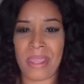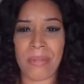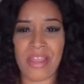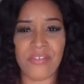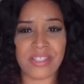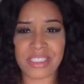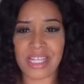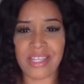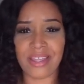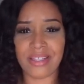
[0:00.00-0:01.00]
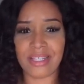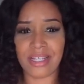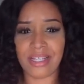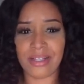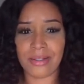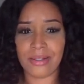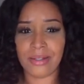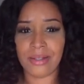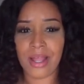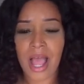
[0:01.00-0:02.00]
15th, I think.
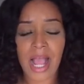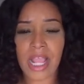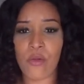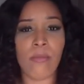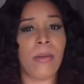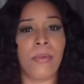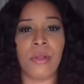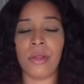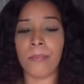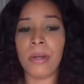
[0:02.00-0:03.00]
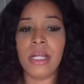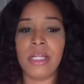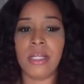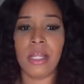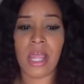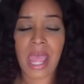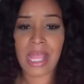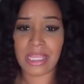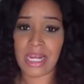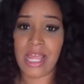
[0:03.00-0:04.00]
I can't remember, but
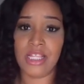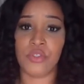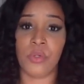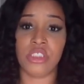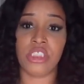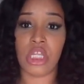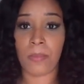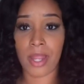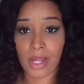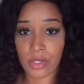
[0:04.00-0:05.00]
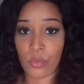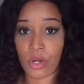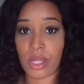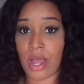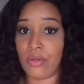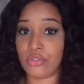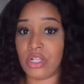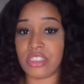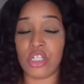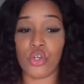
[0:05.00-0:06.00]
at that last one, she told me I can work out. So
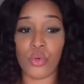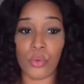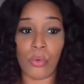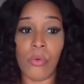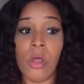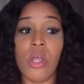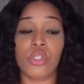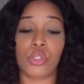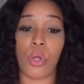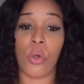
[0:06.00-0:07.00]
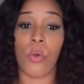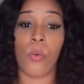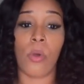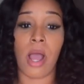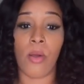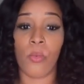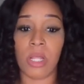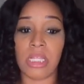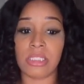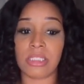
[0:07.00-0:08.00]
I said, cool. So I
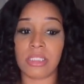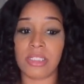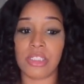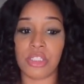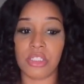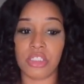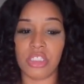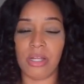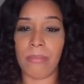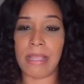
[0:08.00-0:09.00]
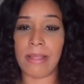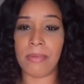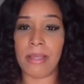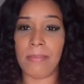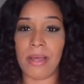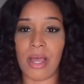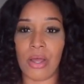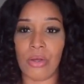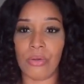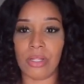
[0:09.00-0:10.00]
went to the gym maybe
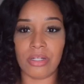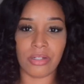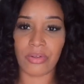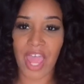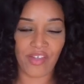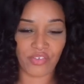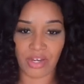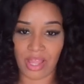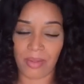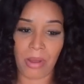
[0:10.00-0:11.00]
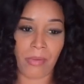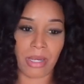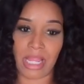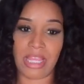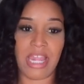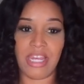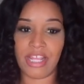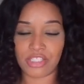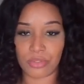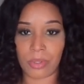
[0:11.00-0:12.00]
about a little after that, probably like that
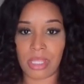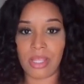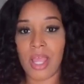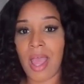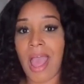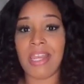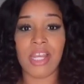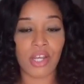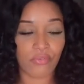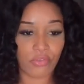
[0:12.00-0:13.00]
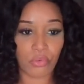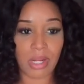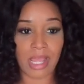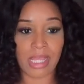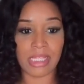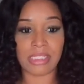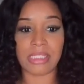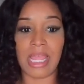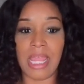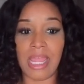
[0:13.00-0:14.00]
next week. I did it a few
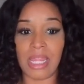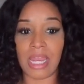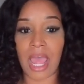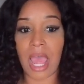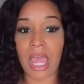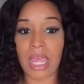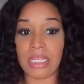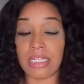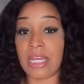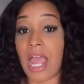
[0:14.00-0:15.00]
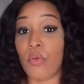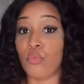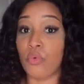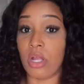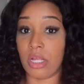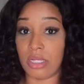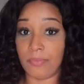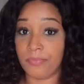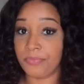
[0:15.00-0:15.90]
days and I did not run.